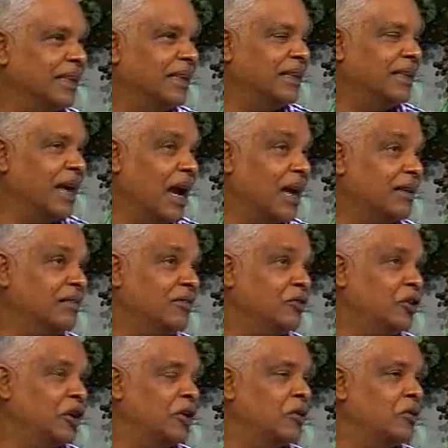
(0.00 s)
Yeah, I guess
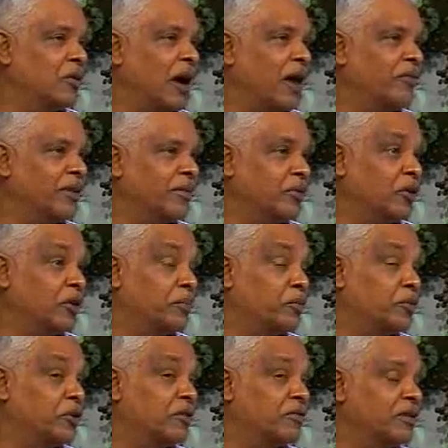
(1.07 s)
you got to look after them. You got to
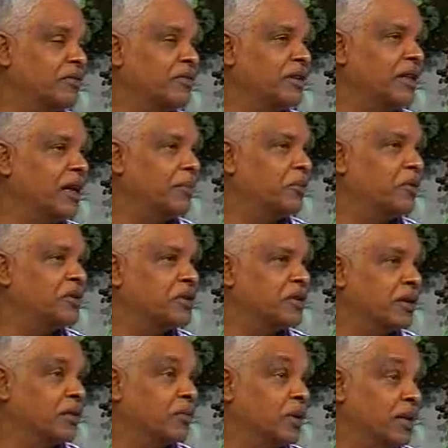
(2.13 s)
put yourself in their
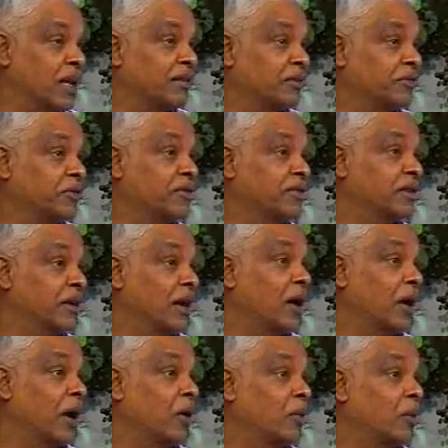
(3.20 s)
position as well. That's the first thing,
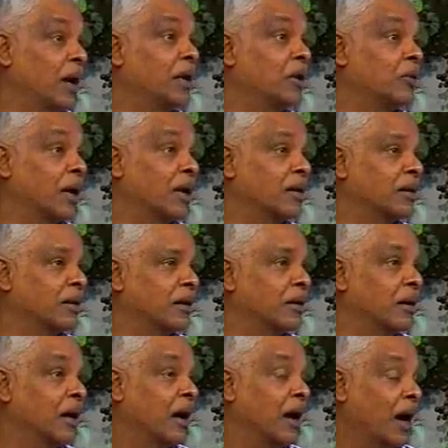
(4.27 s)
how I look at it, you
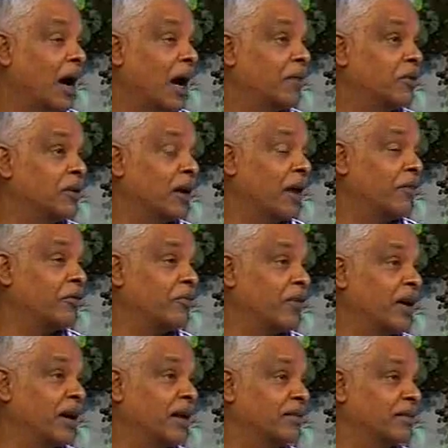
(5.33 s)
know. From
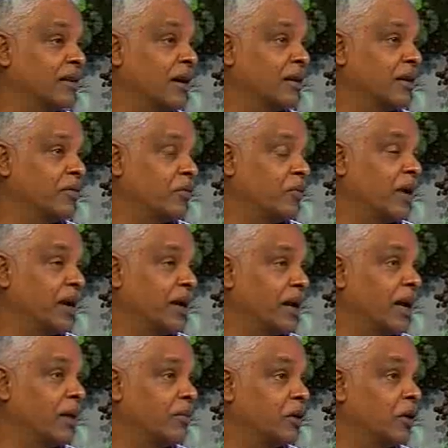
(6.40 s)
where I started, from where
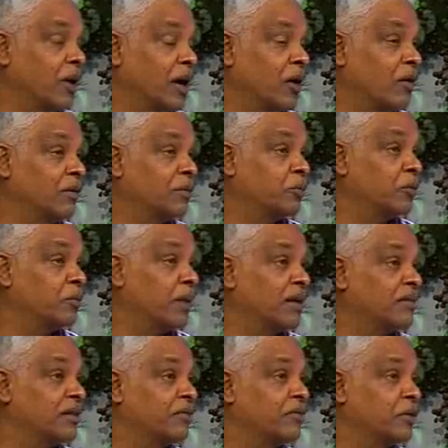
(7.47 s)
I am, you know, I always put
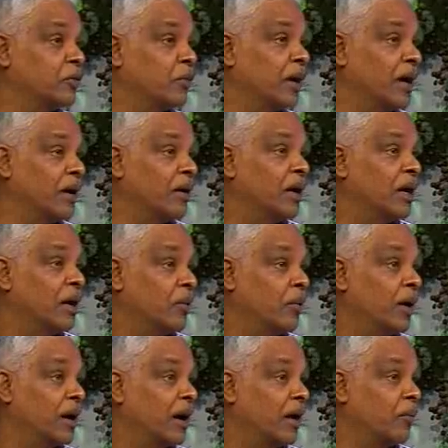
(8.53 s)
myself into where
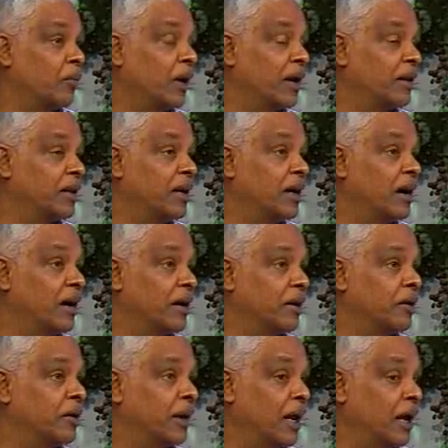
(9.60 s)
they are, you
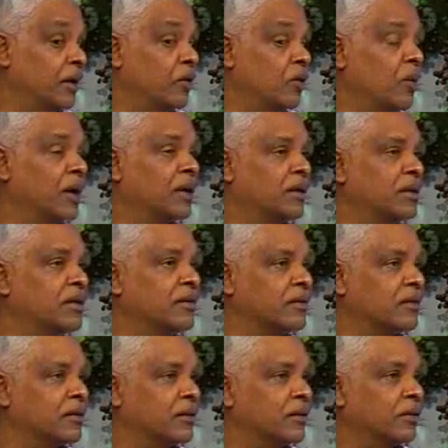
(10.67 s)
know. And I know what it
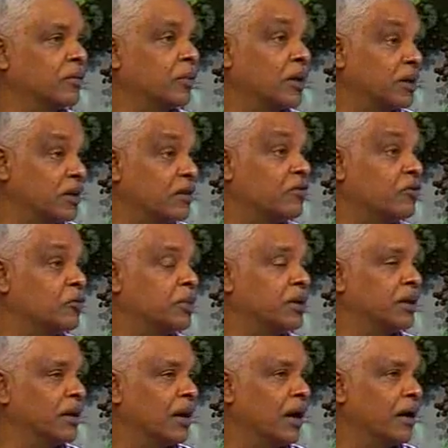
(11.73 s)
is to
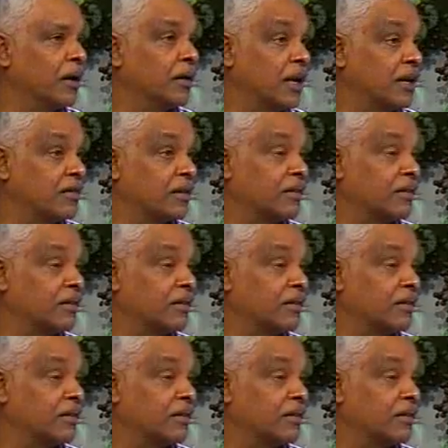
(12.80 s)
be there, you know. That's the